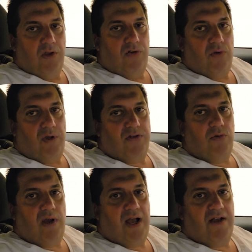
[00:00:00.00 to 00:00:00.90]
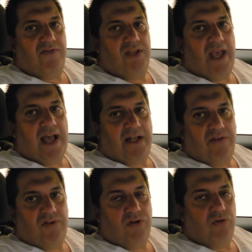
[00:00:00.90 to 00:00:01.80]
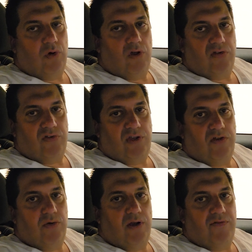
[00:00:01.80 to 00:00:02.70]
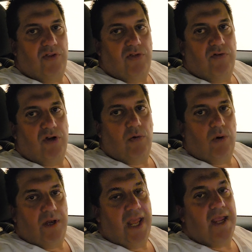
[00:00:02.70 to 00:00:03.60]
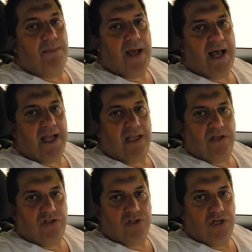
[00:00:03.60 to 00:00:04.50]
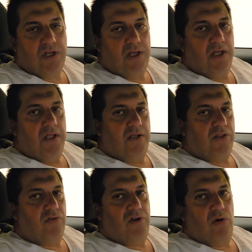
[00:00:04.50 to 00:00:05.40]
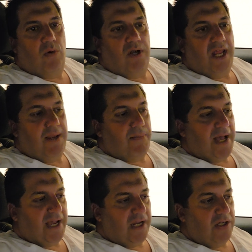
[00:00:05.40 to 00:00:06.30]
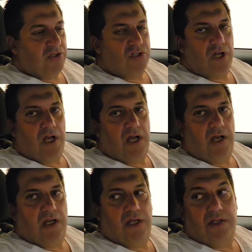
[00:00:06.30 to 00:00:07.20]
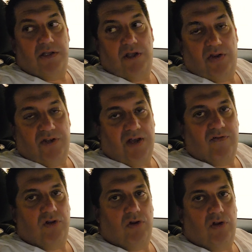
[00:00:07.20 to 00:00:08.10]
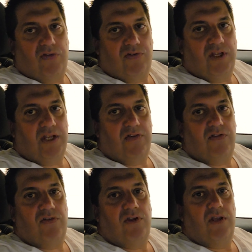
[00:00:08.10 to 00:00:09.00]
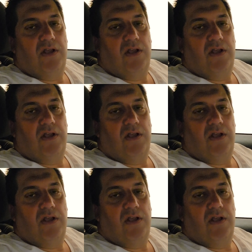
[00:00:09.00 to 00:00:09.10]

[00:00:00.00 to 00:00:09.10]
So I do have the active exhaust. I do have the 301A package. The 301A package does have the cloth seats.